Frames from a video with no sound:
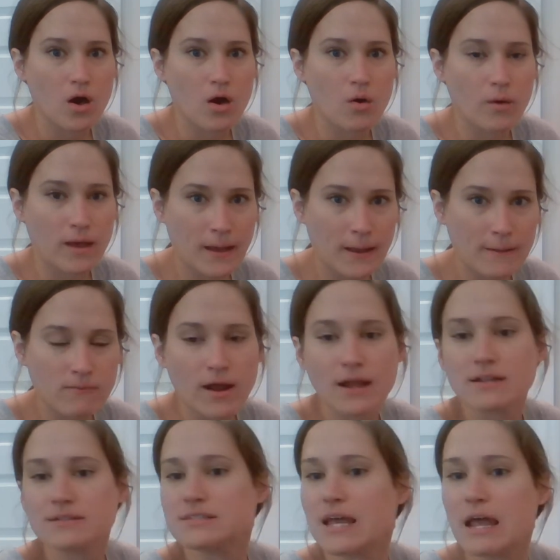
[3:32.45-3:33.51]
Okay,
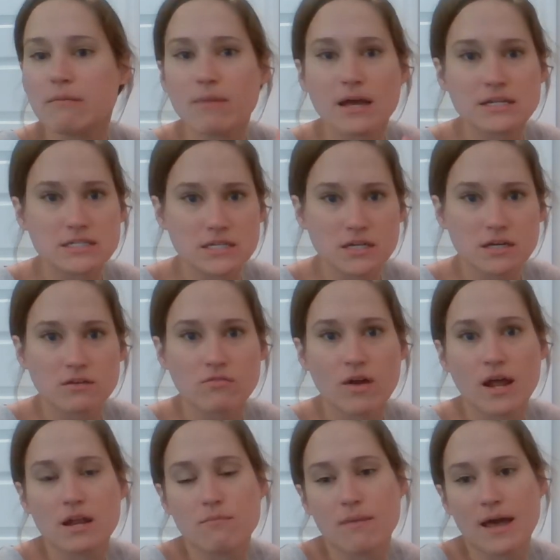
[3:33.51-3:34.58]
right. Same idea,
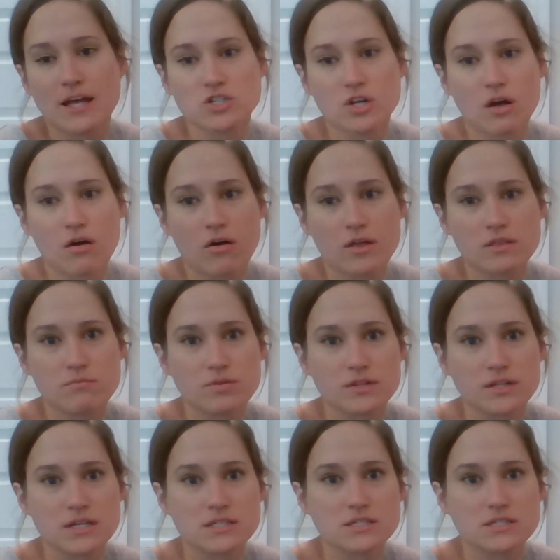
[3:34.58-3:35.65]
right? Imagine calling the
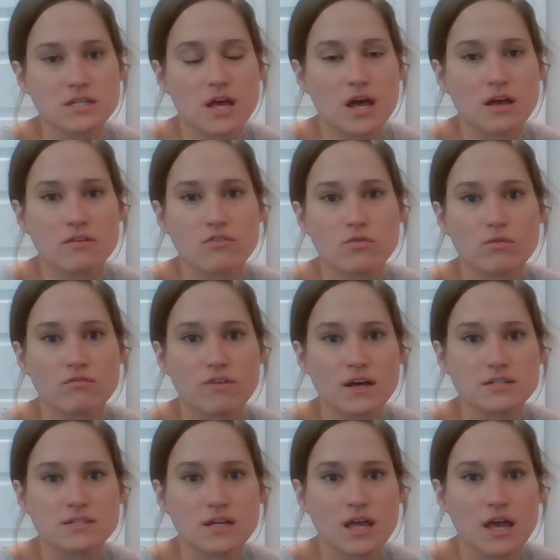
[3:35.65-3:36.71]
police to
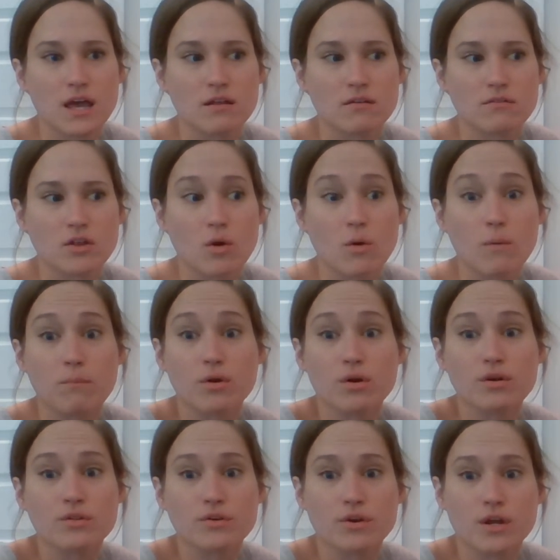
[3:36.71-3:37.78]
investigate, a
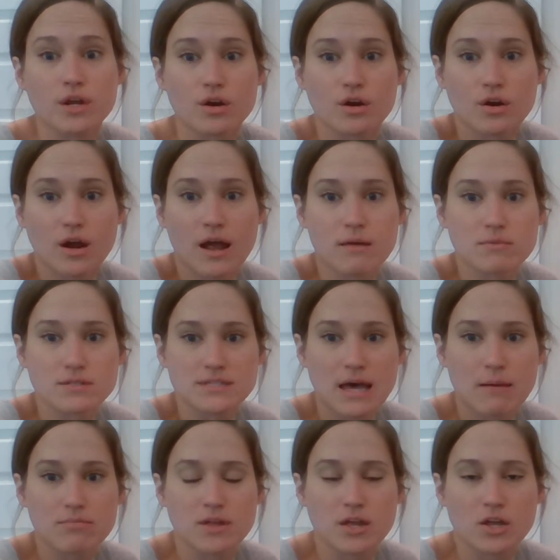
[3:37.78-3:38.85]
burglary or a crime that's
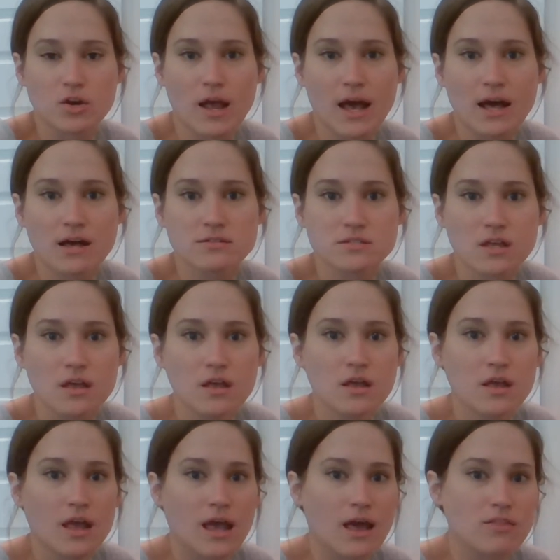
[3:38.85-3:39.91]
happened at your house,
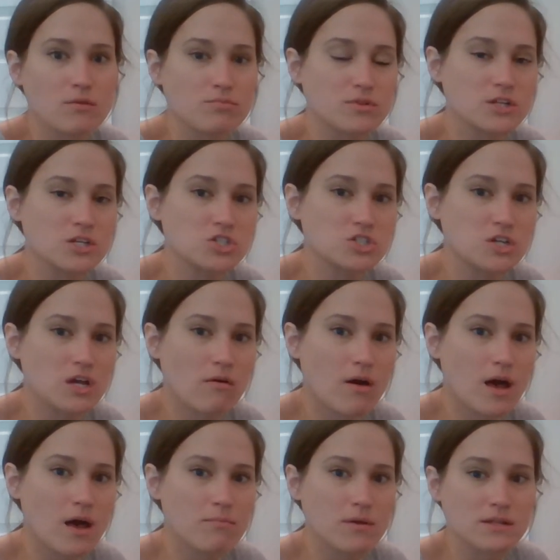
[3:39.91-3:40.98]
and the police show
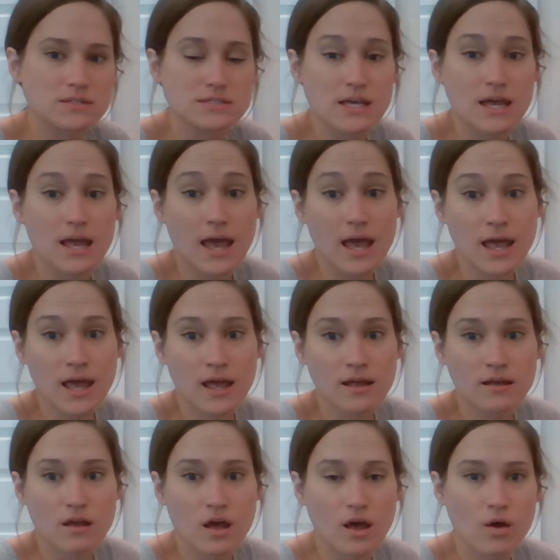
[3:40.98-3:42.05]
up and say,
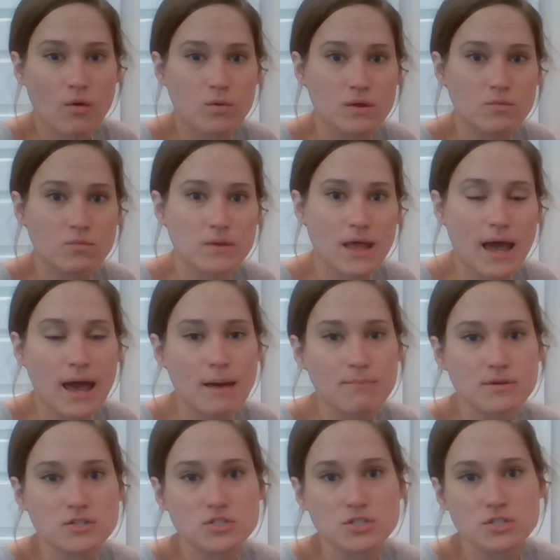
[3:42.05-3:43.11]
"Hey, we'd be
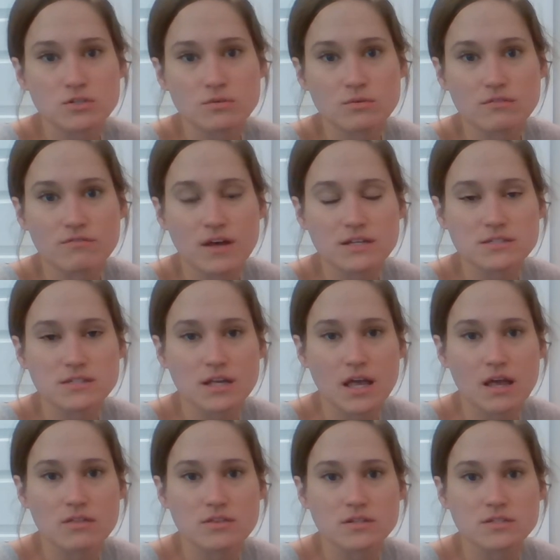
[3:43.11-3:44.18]
happy to
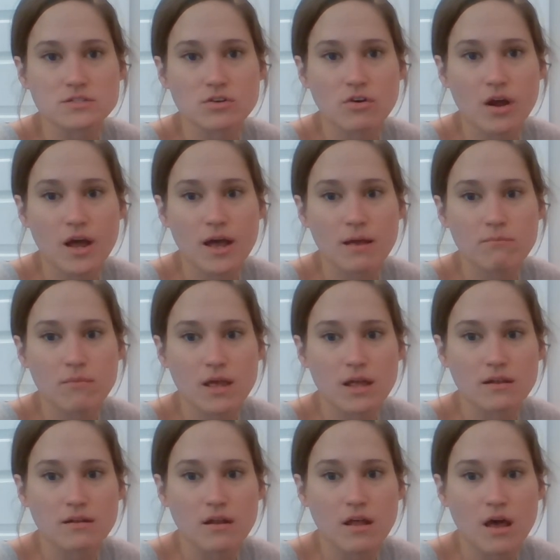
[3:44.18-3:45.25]
investigate this crime
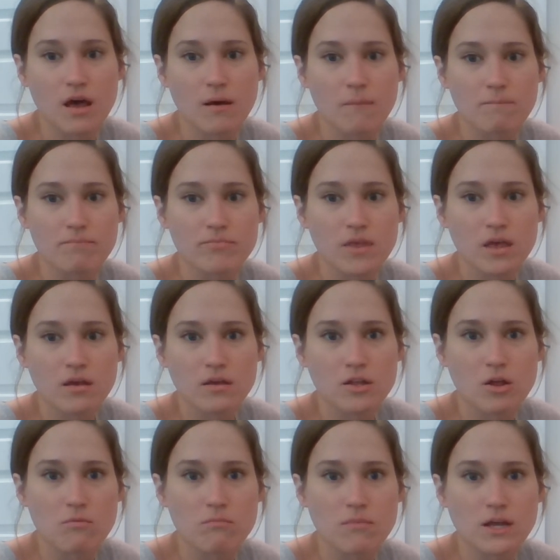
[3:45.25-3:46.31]

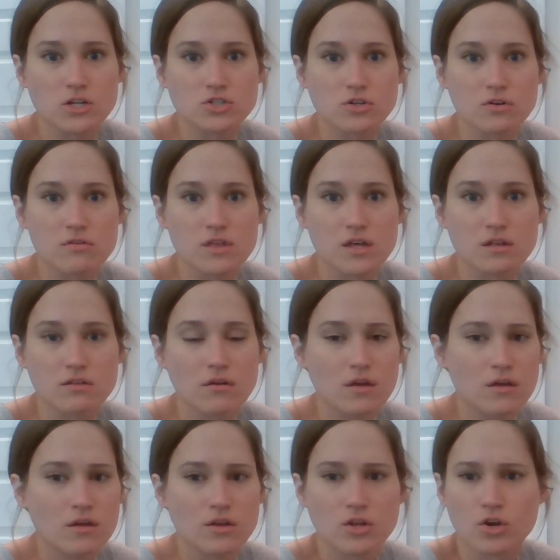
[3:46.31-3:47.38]
and, make sure that
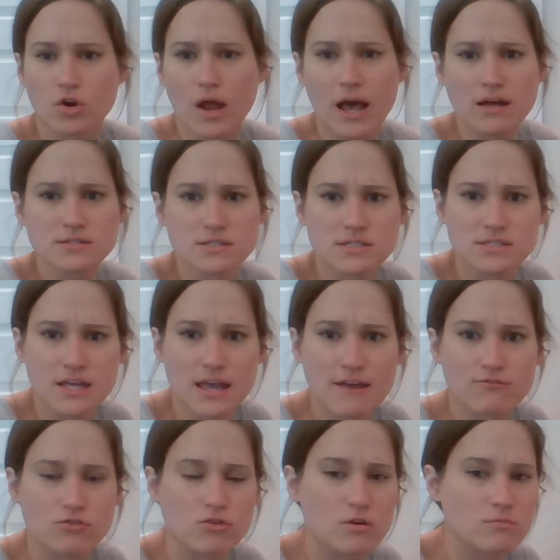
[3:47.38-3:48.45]
your house is
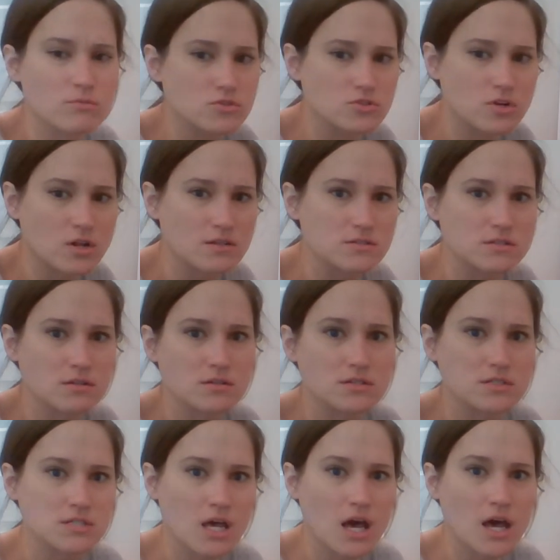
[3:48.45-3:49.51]
safe, the criminals are not still
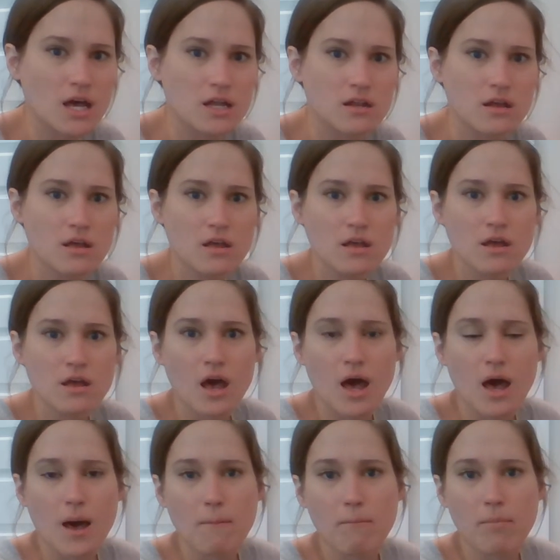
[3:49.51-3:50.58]
inside,
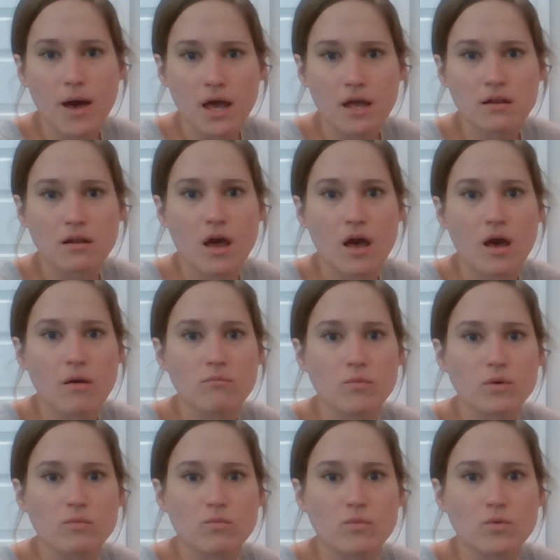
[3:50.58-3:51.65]
but
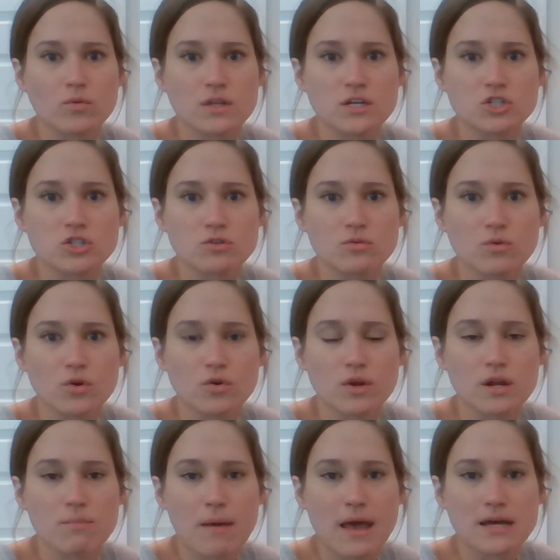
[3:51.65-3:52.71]
we will need you to agree
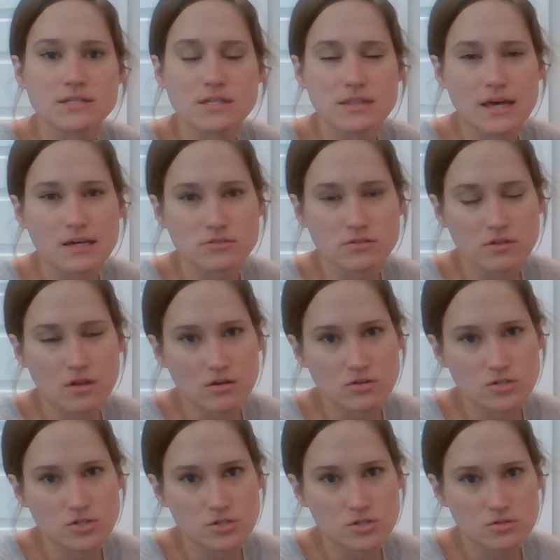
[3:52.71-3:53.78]
to pay us
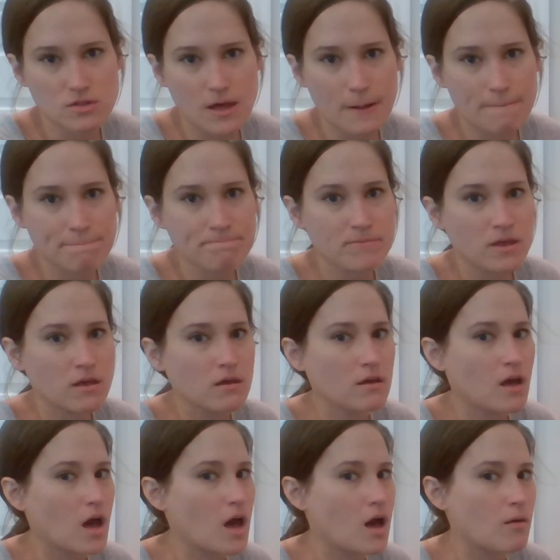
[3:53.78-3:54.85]
$1,000 to do that."
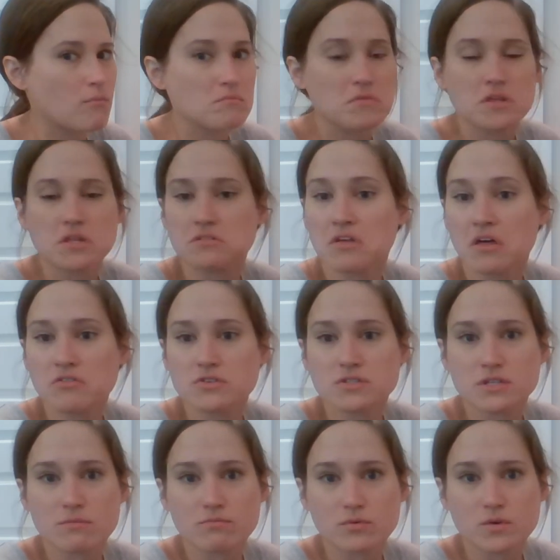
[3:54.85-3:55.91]
Another
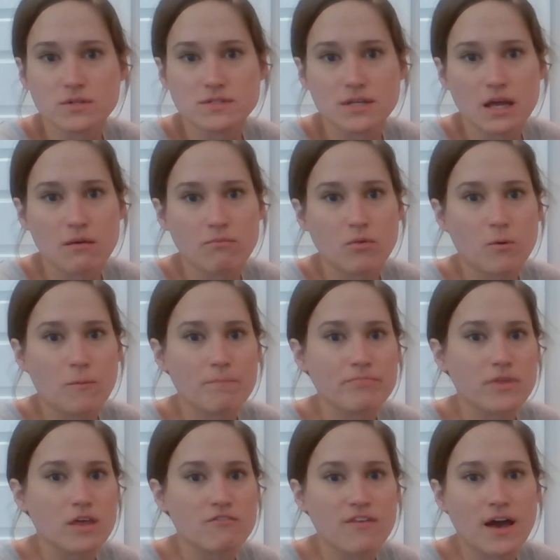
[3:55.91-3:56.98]
simple example:
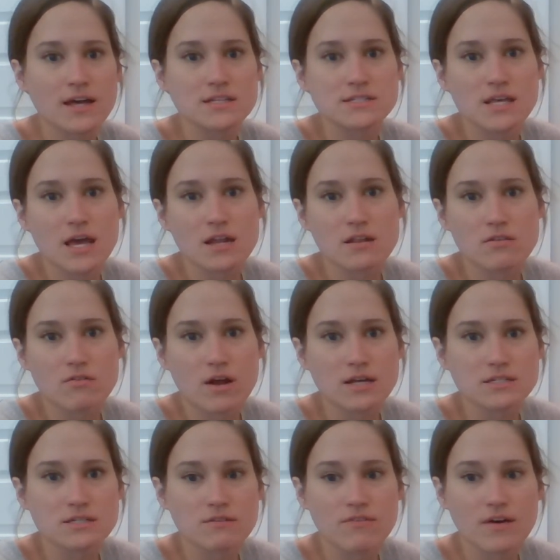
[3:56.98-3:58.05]
if I say to
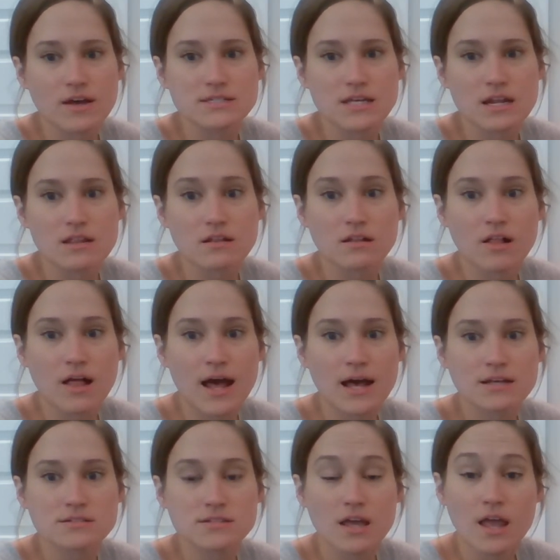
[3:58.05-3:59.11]
the
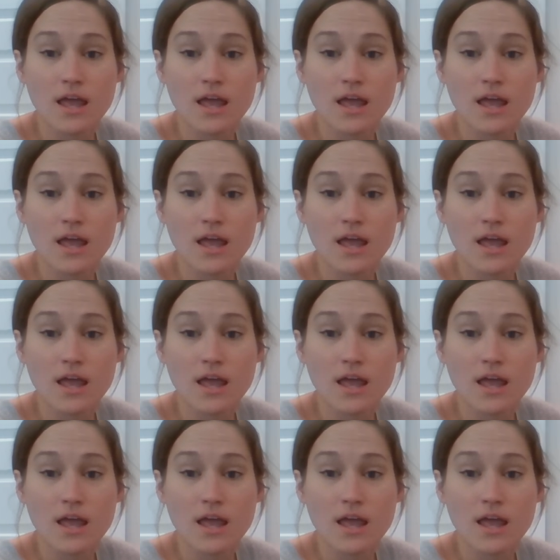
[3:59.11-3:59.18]
class,